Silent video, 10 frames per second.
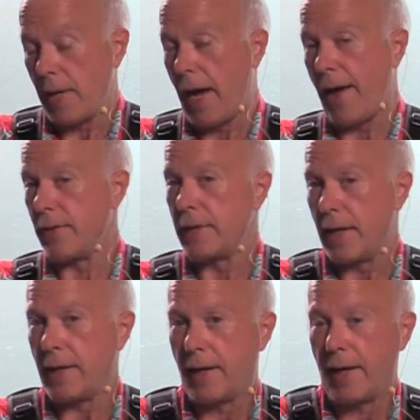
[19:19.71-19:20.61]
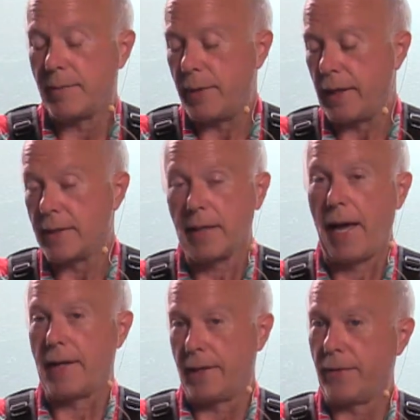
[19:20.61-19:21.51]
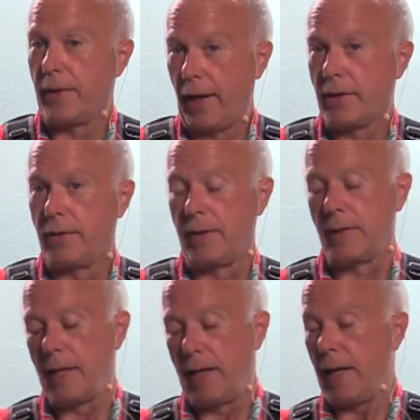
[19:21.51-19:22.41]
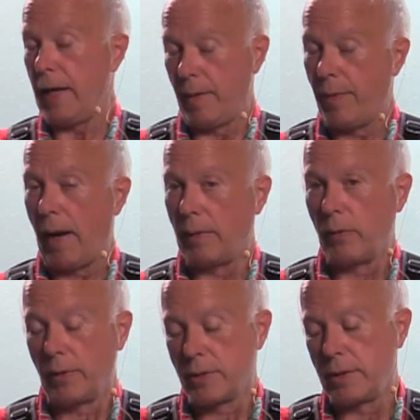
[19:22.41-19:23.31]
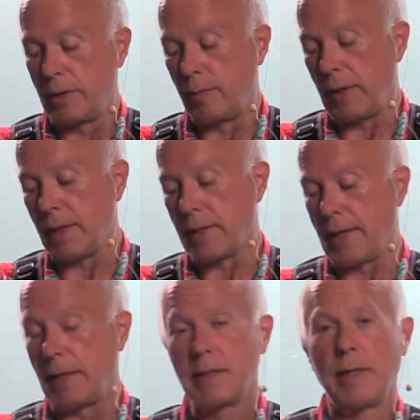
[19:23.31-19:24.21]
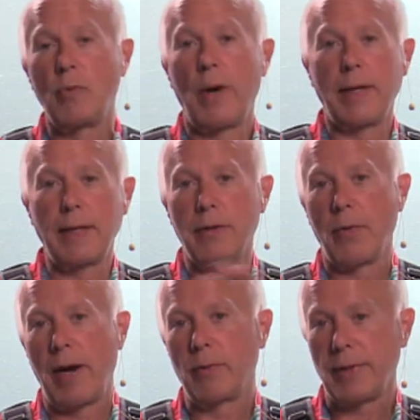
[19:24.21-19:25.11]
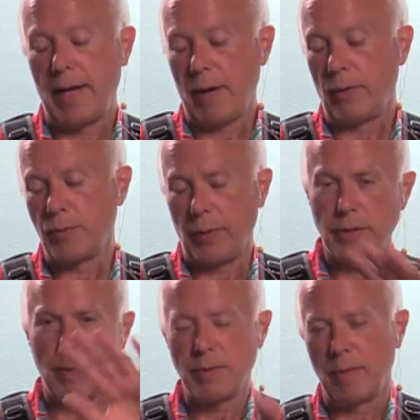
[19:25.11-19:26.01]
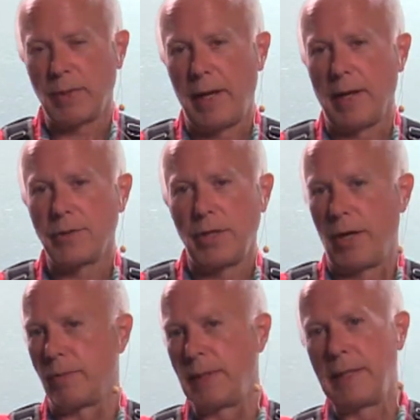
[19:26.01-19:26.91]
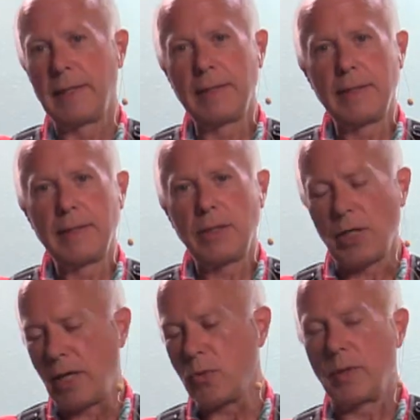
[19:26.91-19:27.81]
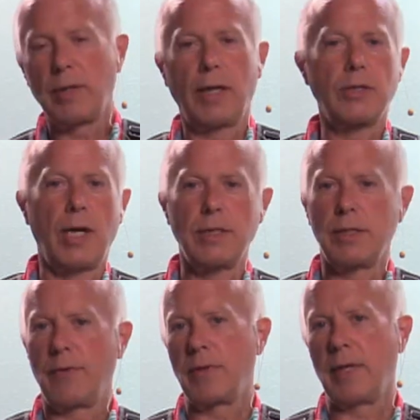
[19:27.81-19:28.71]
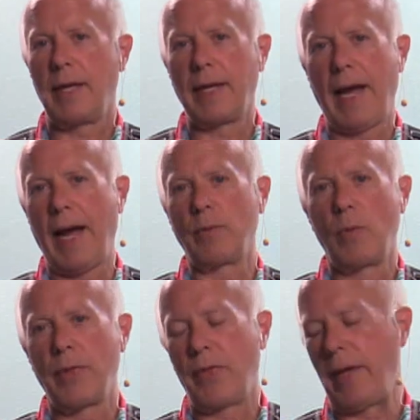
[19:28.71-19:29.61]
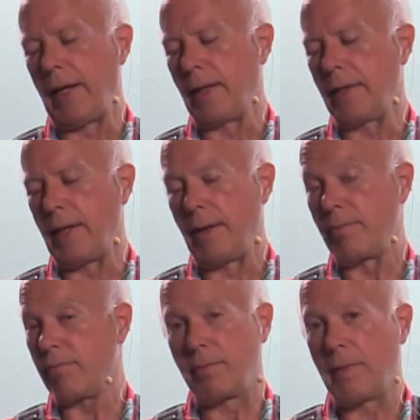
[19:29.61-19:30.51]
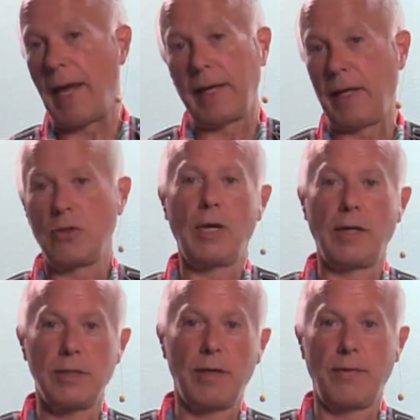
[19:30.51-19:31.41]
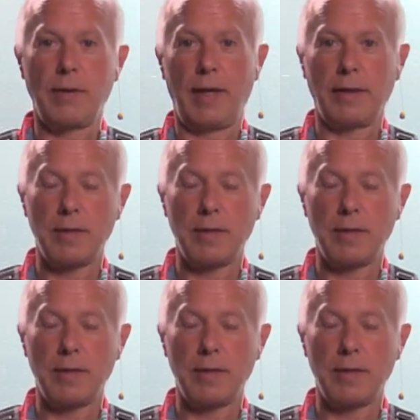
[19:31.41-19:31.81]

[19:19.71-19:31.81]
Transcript: Now, I haven't done it yet, but it's light enough that I could, and I probably will soon, because I need some way to get around with that, which brings up something else. Change one thing changes everything. Add one thing, and that again changes everything.